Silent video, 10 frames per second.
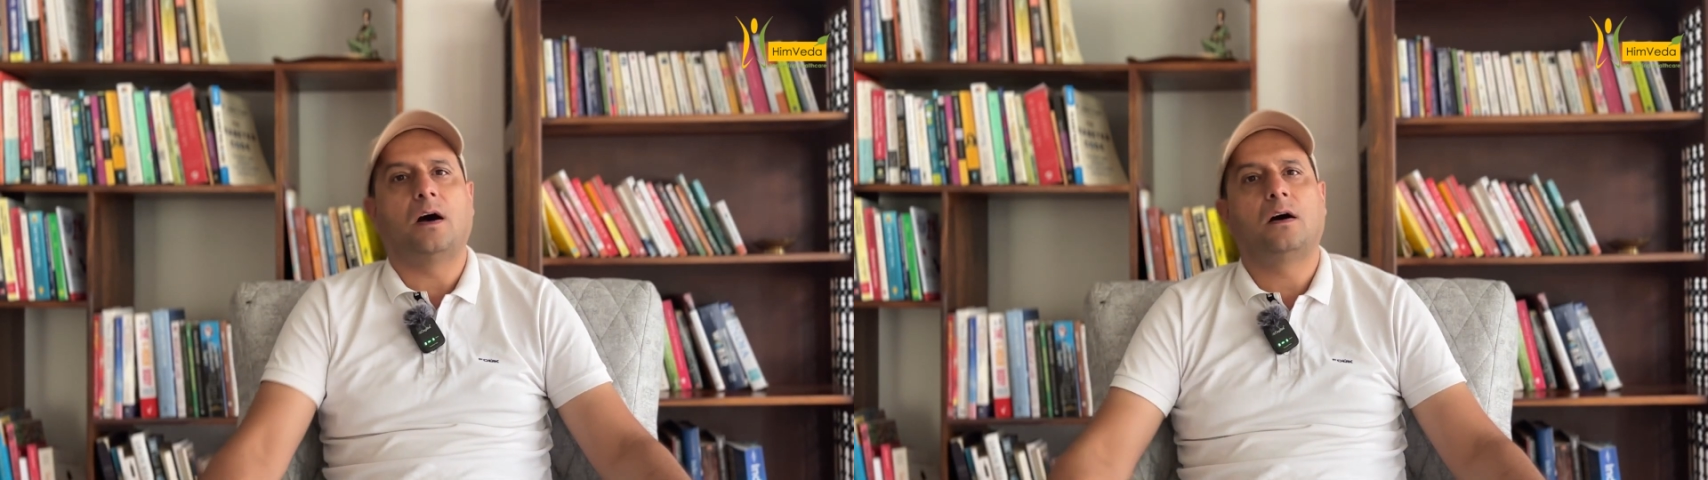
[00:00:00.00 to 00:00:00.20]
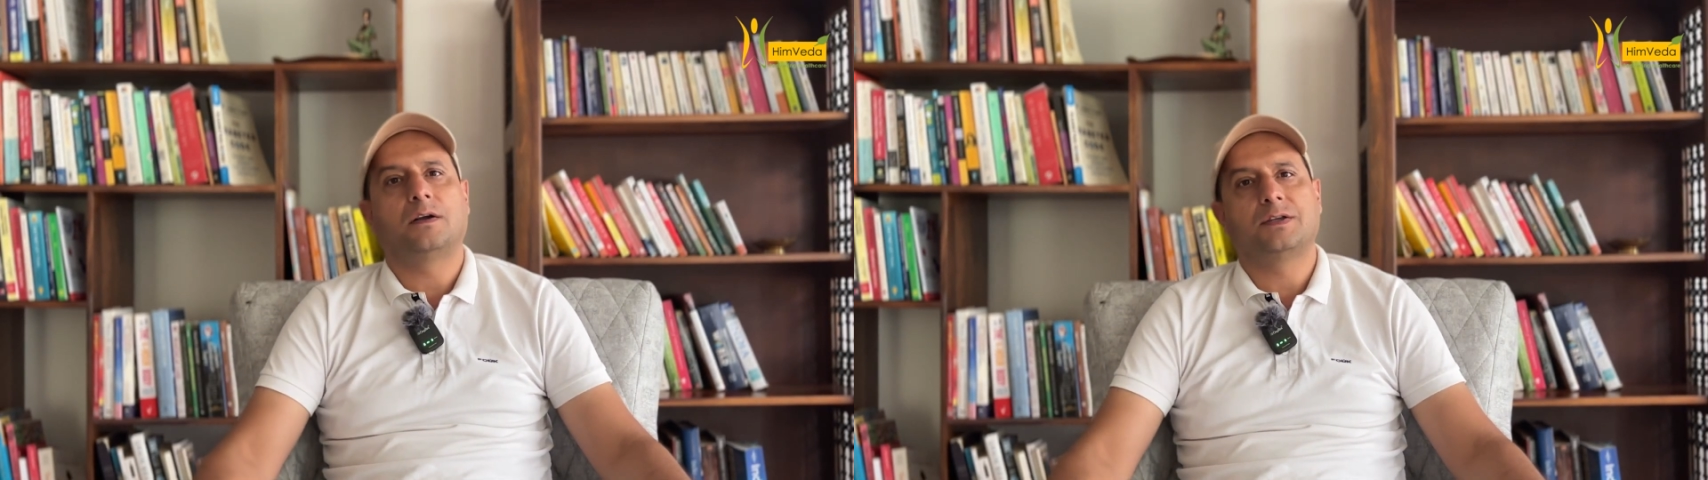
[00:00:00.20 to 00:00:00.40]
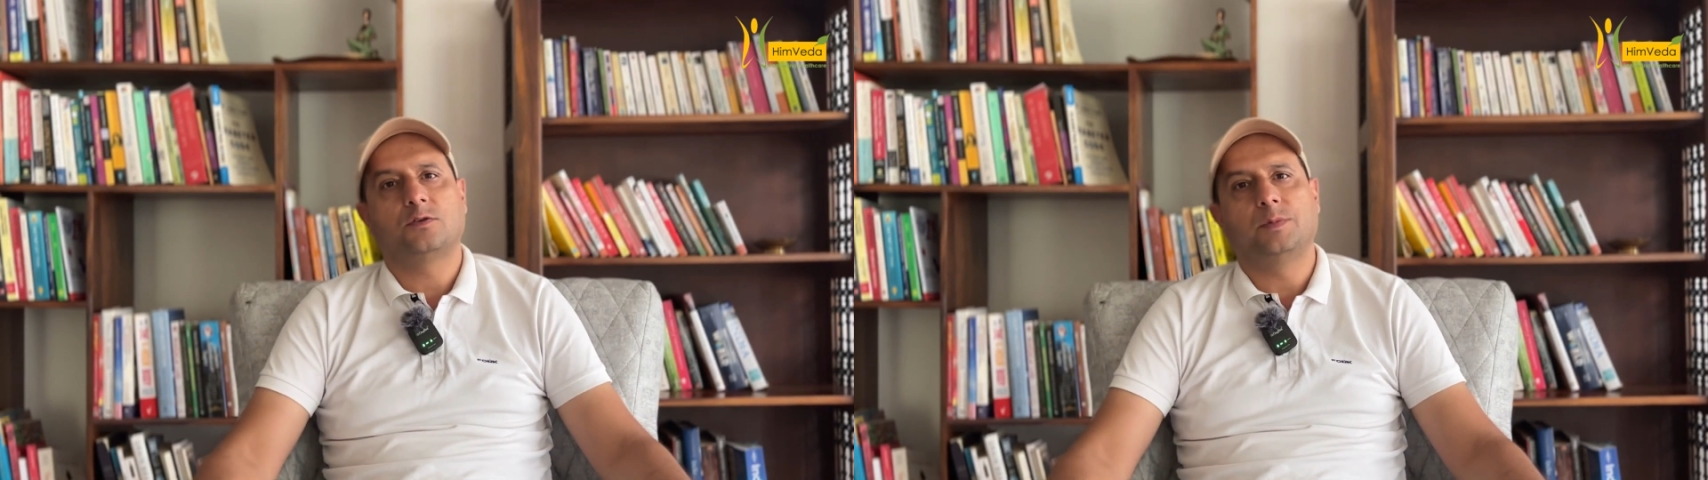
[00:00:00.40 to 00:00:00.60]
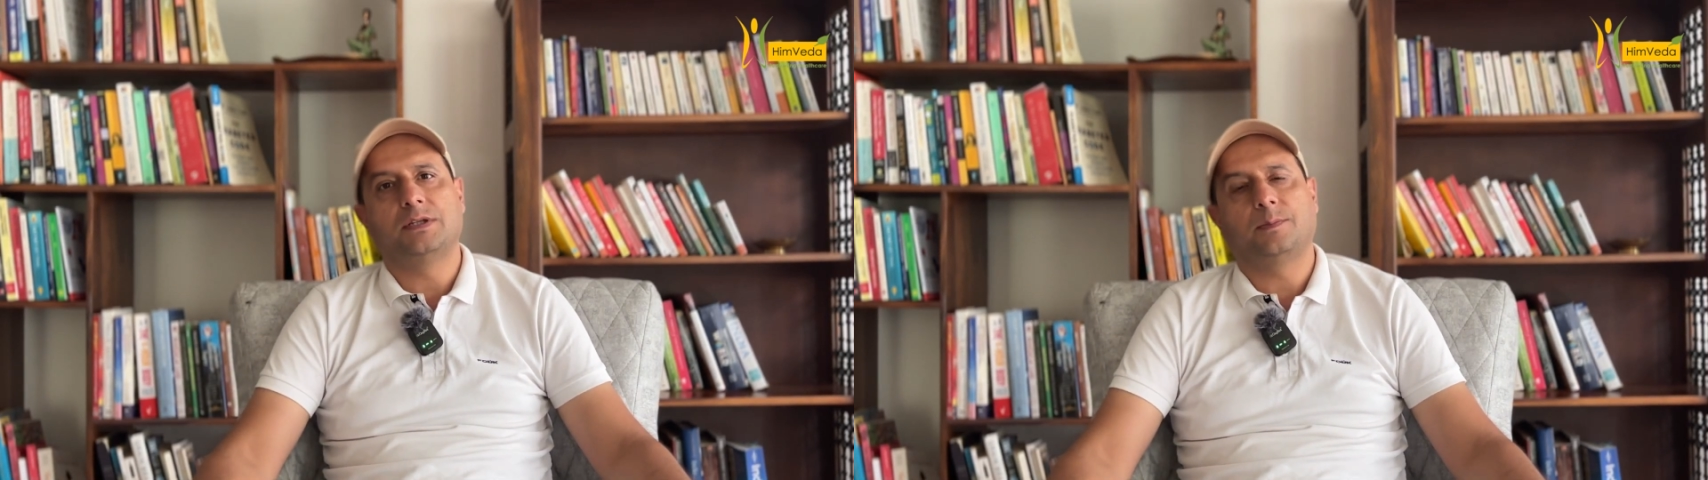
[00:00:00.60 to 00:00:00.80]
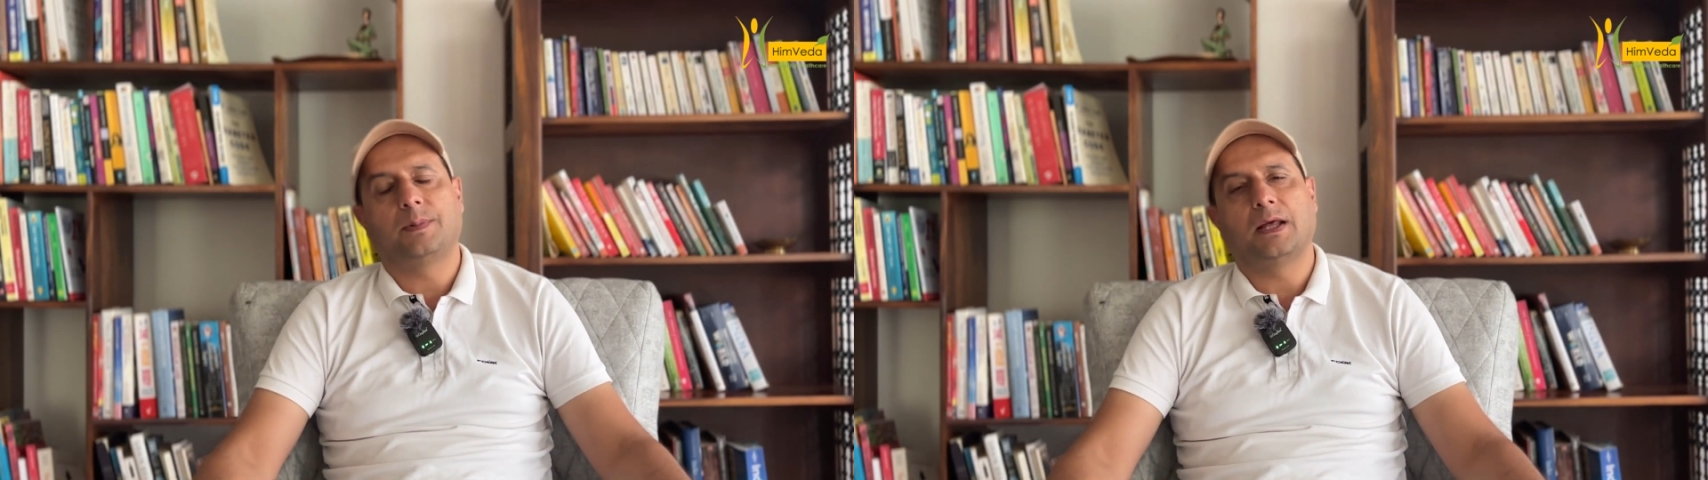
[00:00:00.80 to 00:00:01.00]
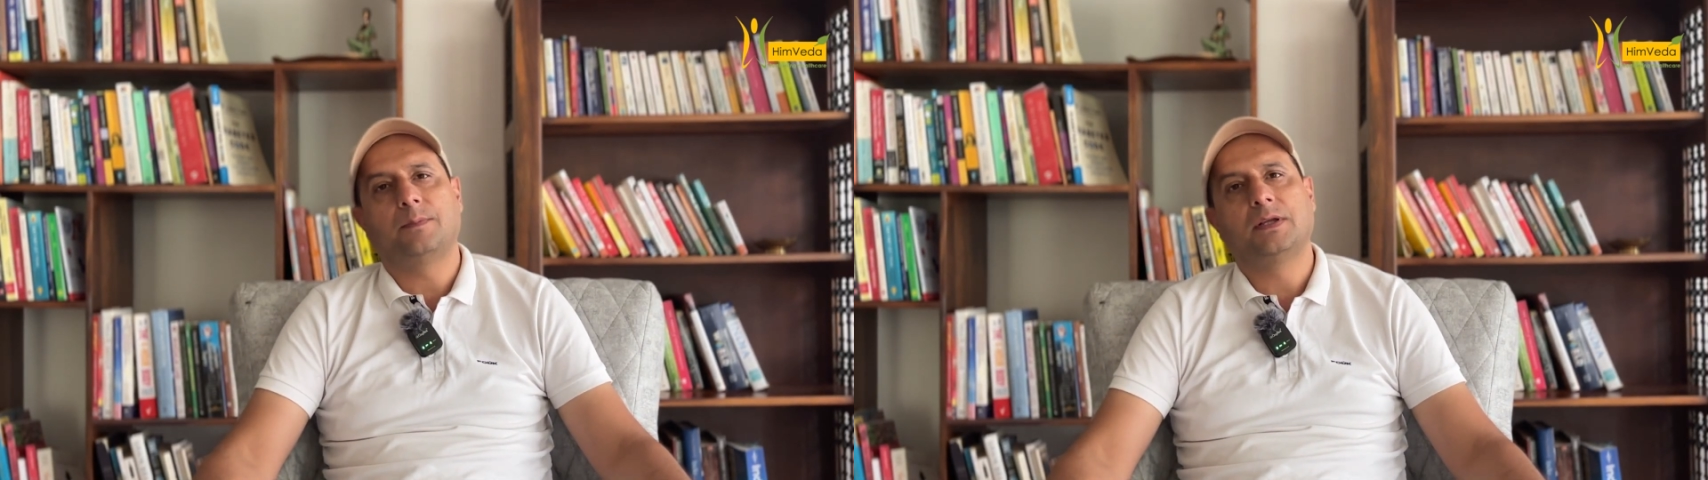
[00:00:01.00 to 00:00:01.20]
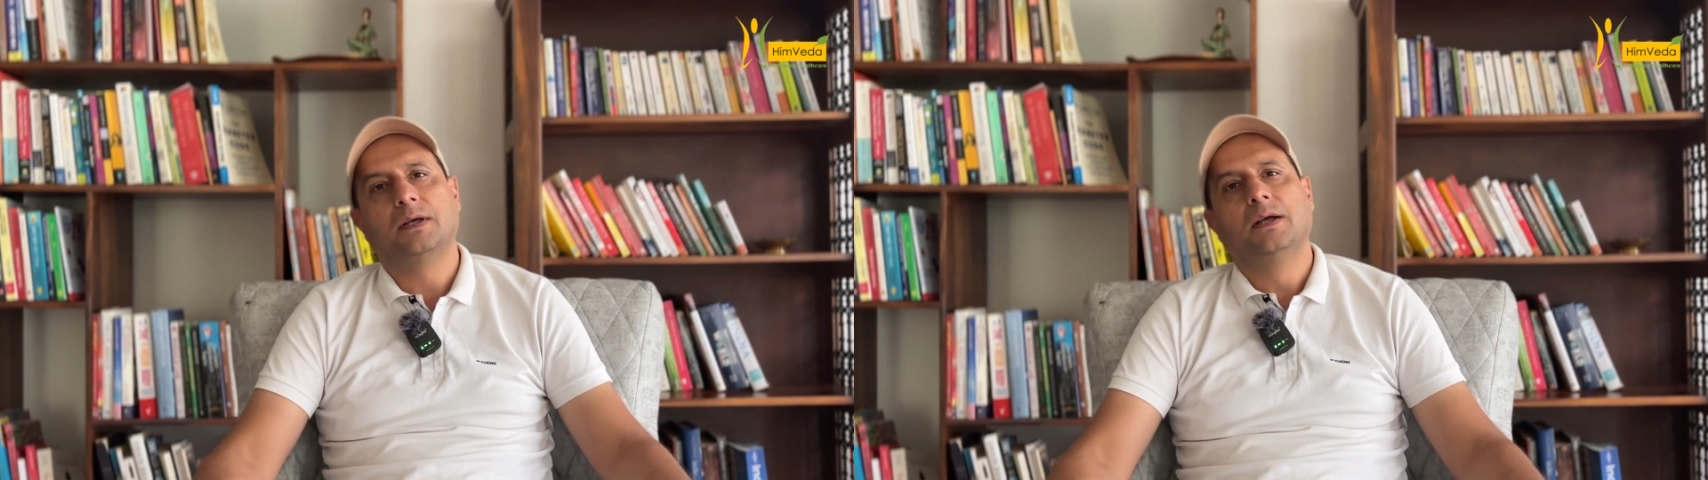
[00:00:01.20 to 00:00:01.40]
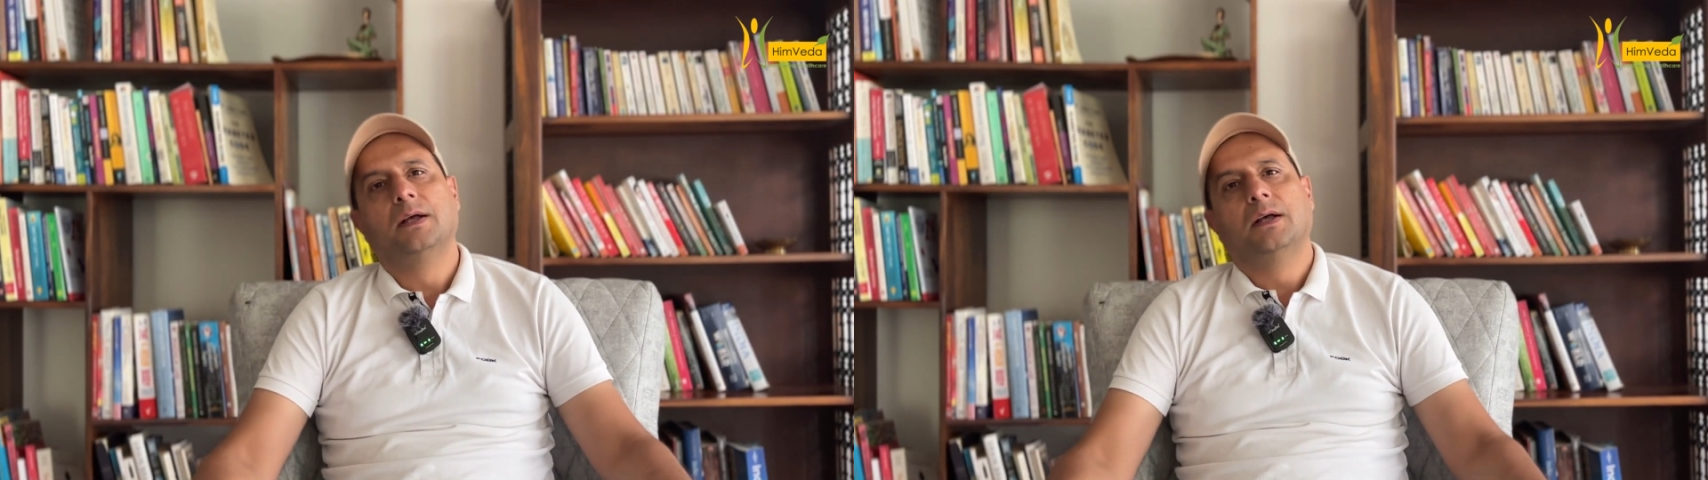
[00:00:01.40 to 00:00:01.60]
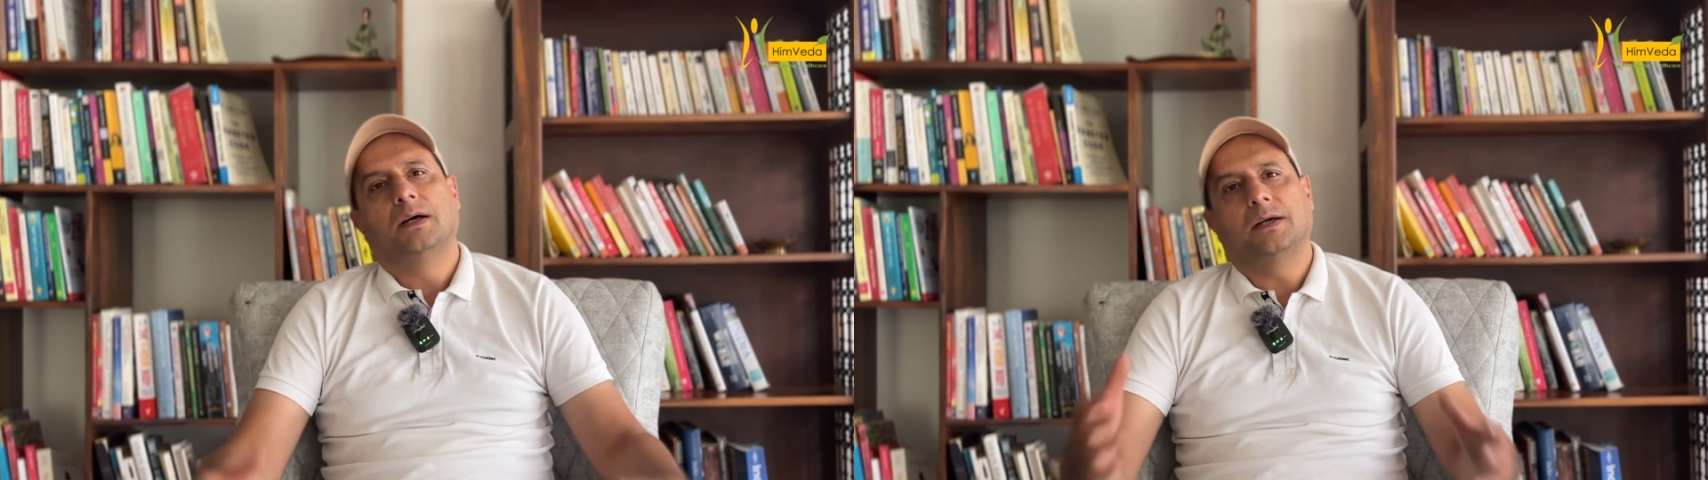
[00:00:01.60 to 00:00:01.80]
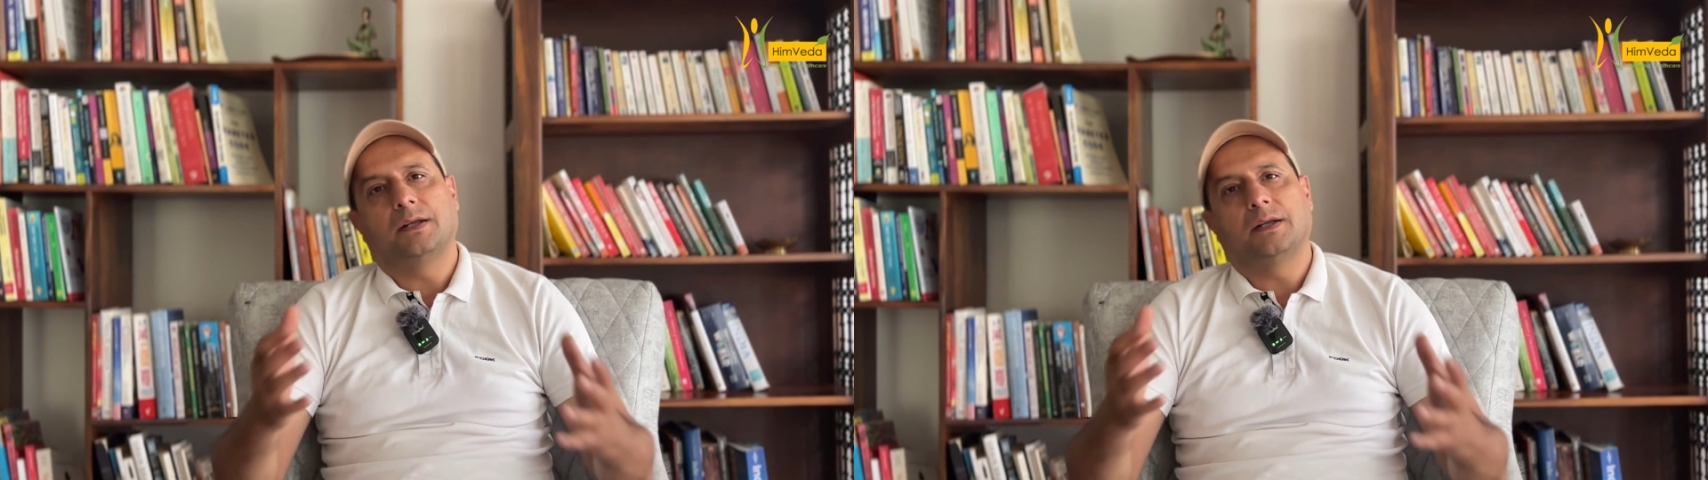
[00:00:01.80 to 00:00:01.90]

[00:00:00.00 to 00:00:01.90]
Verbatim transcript: hours to be slept, uh,